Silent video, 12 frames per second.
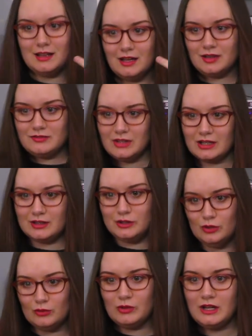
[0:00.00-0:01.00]
ha, fuck
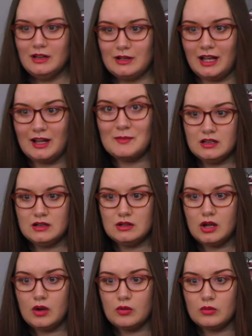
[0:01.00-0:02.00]
you. Okay. No.
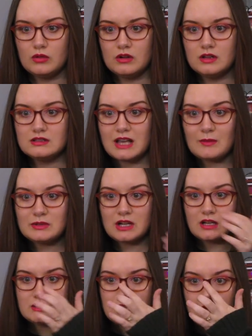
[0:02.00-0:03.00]

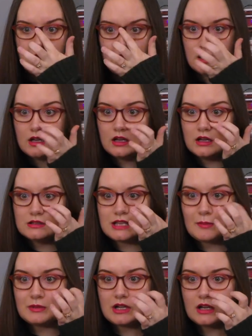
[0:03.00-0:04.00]
Sabotage it.
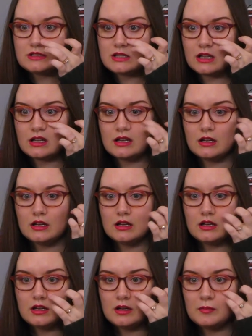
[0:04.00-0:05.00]
Sabotage it.
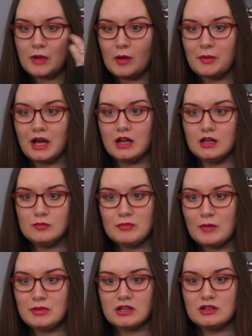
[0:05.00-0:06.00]
Melba.
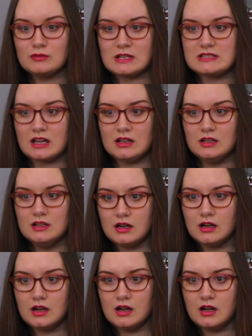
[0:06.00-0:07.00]
Melba, Clarissa.
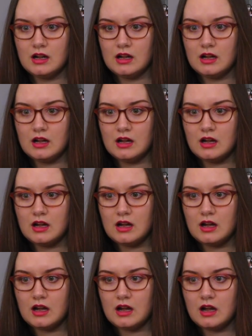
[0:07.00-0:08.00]
Firing.
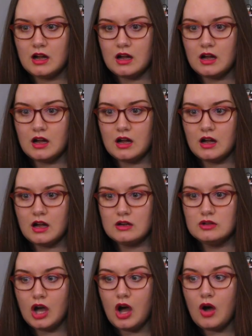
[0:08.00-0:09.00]

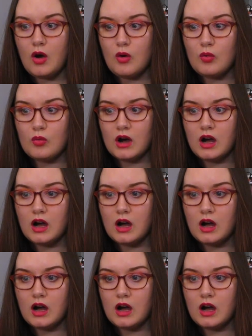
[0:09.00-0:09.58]
No!